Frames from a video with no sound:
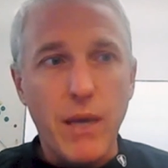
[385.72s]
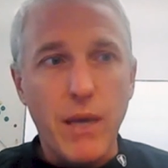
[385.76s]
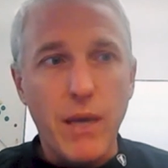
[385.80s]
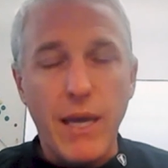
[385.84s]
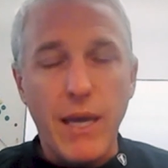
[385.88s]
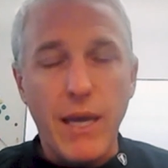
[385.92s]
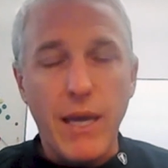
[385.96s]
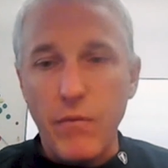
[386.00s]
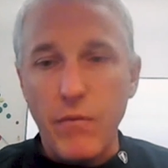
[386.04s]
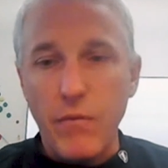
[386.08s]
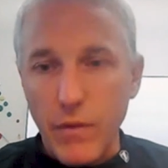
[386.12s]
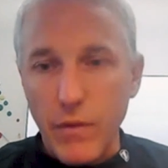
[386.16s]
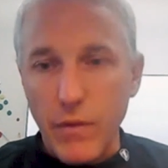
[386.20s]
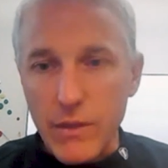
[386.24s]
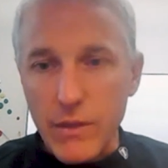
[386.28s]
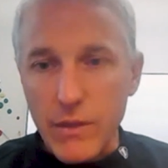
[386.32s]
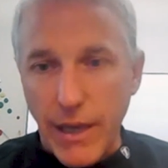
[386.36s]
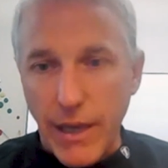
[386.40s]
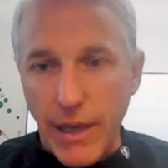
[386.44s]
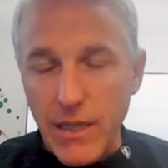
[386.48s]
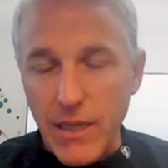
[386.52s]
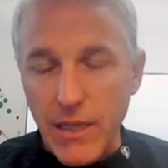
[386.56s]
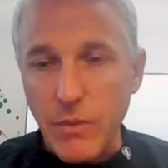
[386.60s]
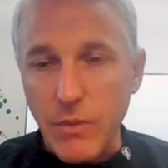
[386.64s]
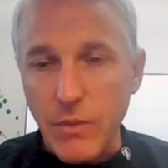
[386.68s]
may have
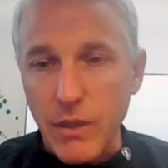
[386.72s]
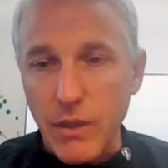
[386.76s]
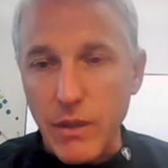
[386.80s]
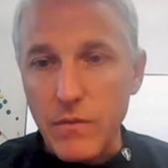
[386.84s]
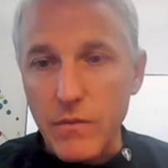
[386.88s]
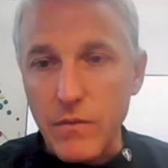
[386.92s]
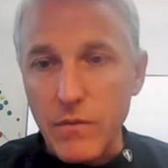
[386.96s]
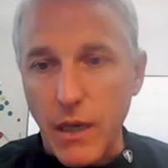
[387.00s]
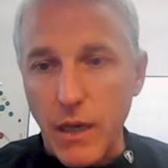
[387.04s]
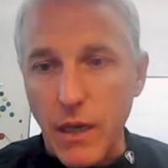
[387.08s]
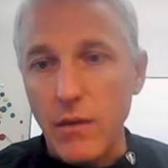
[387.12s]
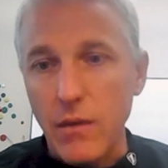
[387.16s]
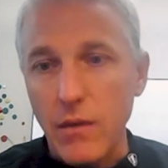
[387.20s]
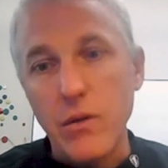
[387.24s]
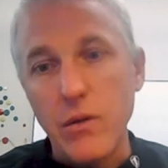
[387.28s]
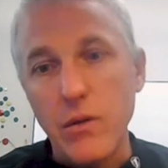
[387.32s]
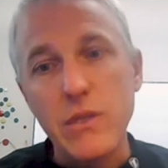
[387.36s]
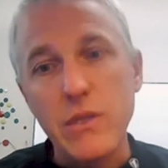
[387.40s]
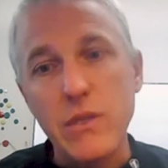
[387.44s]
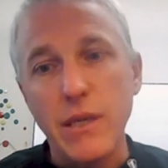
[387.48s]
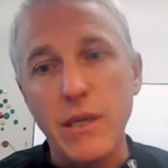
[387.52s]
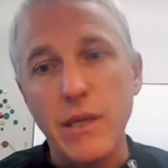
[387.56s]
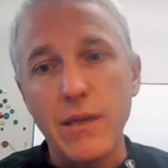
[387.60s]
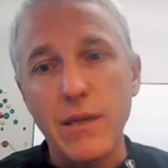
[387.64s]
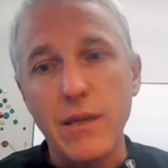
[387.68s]
this aspect of
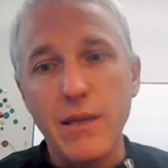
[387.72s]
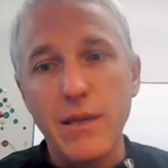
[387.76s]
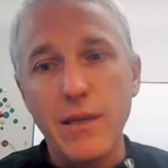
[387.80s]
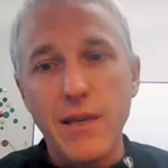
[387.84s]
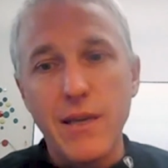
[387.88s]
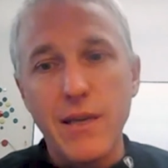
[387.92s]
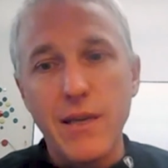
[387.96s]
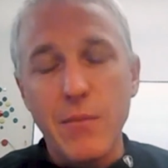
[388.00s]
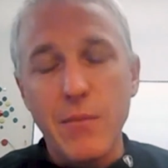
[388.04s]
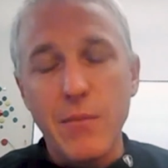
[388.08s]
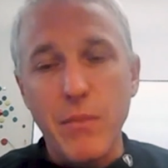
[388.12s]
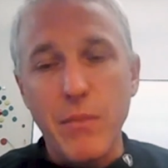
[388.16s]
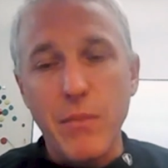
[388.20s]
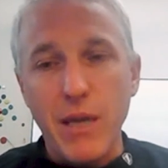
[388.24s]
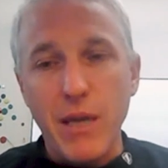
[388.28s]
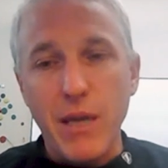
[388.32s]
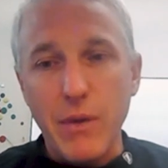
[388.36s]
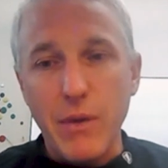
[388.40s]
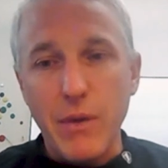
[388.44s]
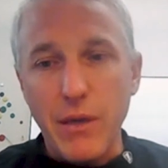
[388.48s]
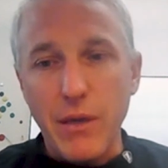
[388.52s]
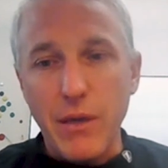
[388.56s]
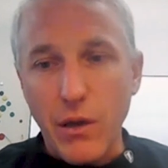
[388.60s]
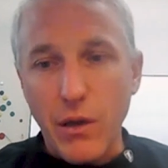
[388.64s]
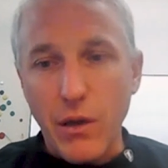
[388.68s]
tolerancing may
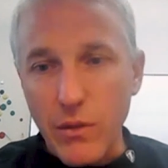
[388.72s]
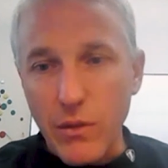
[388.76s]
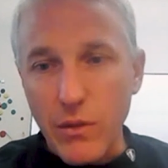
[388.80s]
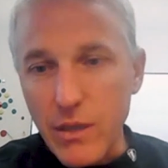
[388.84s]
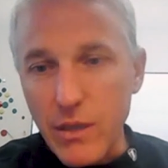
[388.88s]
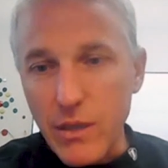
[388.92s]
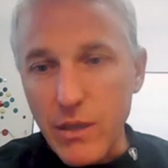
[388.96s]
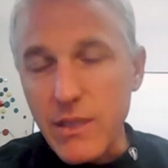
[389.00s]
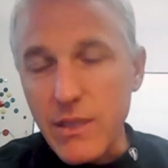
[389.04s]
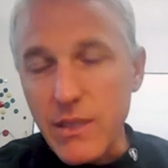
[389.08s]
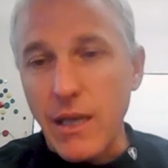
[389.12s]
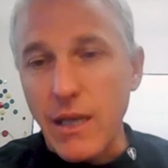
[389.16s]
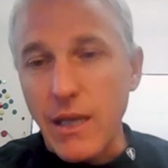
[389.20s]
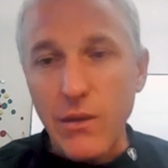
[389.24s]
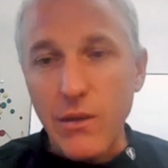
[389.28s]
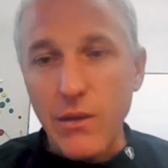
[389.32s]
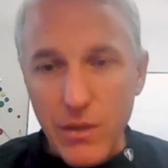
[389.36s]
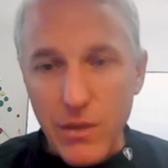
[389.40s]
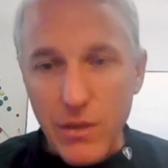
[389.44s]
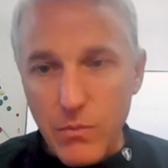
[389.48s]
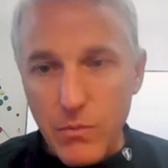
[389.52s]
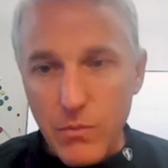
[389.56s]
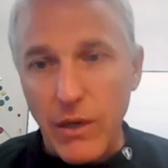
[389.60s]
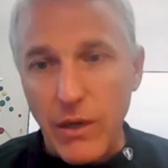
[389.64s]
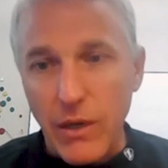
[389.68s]
be on this end of
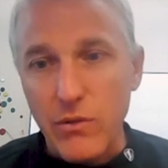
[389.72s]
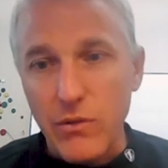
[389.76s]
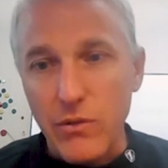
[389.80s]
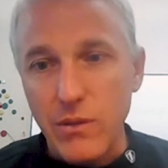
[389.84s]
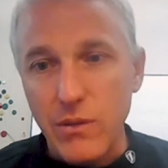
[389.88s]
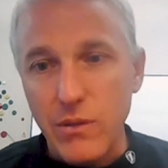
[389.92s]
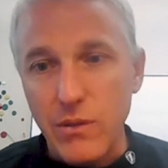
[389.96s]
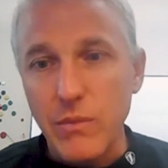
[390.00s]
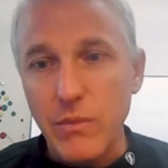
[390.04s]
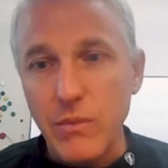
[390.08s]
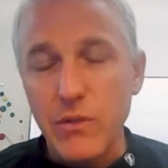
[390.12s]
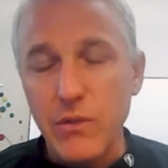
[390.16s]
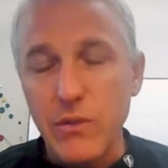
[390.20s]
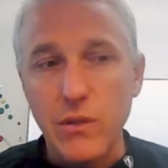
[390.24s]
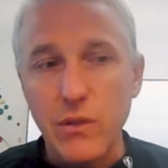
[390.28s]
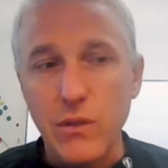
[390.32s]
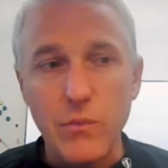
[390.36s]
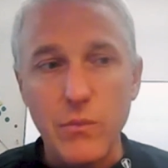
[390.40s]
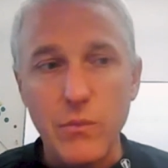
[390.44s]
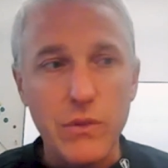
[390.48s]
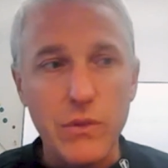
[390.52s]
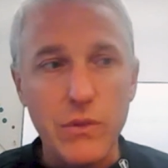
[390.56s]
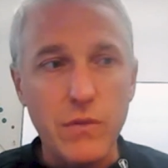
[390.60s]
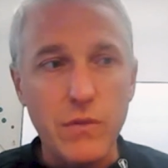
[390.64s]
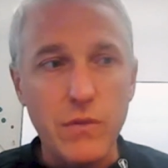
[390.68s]
the spectrum in
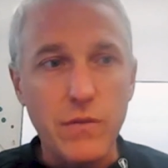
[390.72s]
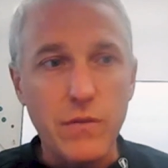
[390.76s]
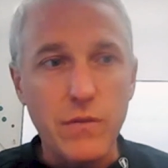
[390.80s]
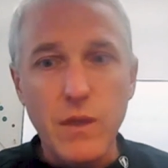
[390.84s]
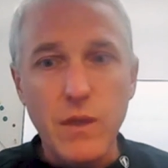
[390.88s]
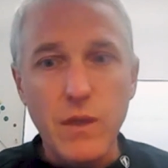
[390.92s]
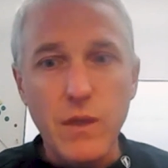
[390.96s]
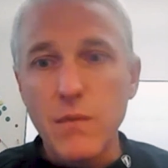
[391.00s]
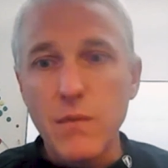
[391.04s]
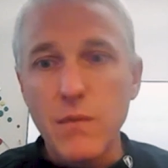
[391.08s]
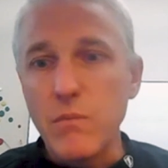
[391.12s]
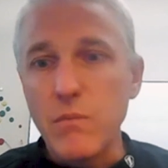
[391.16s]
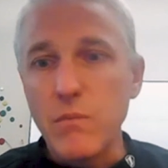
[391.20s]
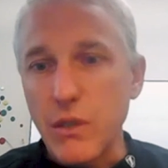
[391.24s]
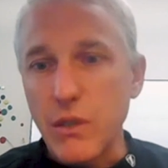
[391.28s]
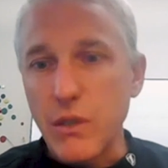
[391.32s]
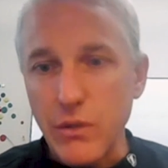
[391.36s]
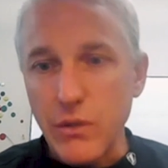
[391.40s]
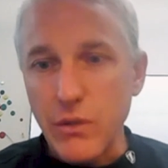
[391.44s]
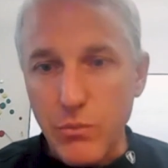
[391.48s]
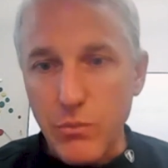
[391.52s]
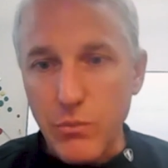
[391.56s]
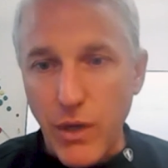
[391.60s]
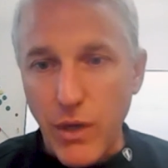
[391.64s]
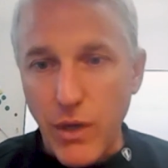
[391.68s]
terms of
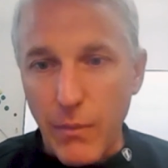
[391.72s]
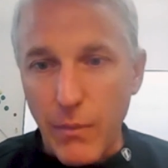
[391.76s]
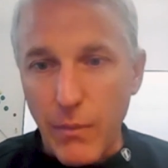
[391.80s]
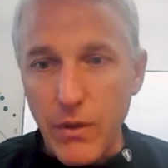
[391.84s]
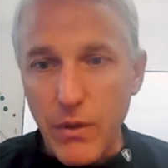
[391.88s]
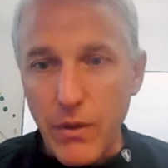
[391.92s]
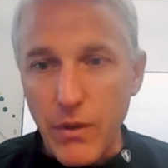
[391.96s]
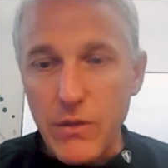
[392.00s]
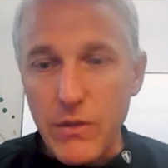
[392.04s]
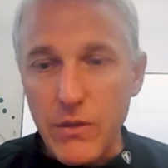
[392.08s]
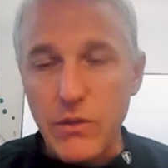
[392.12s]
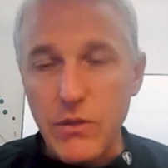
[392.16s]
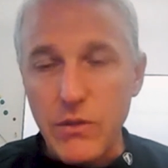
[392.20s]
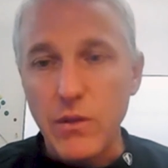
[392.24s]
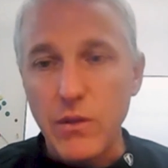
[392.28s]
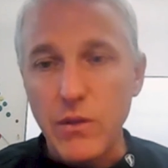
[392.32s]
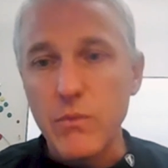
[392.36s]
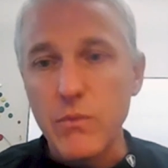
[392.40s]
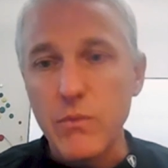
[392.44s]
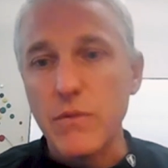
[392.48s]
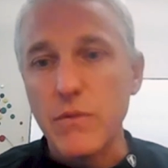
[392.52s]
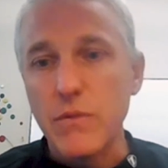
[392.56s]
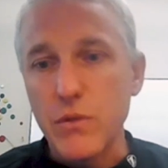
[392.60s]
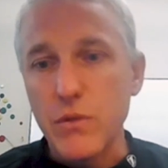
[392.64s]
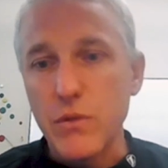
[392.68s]
material properties, in
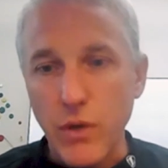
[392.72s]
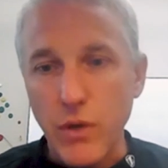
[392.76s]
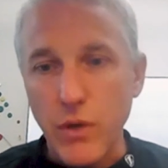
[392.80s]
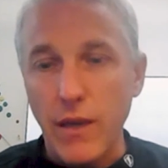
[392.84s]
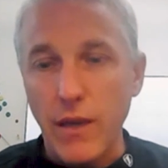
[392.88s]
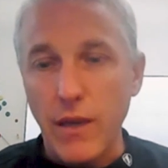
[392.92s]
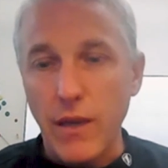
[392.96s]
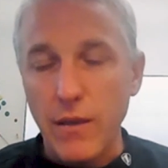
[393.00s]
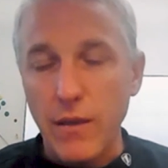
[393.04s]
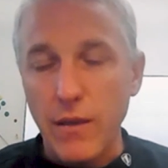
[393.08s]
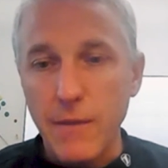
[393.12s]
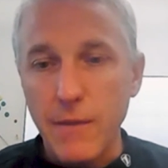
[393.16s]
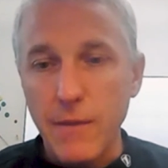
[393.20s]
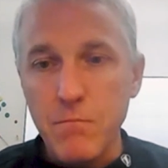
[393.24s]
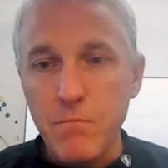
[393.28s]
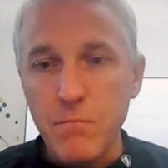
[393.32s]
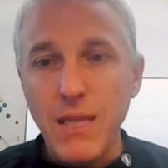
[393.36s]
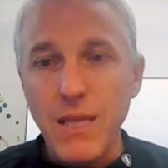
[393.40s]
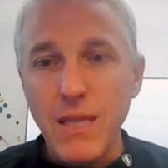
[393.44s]
terms of strength,